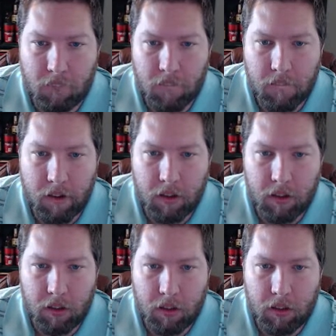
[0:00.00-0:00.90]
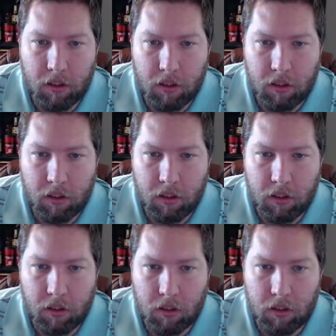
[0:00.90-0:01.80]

(silence)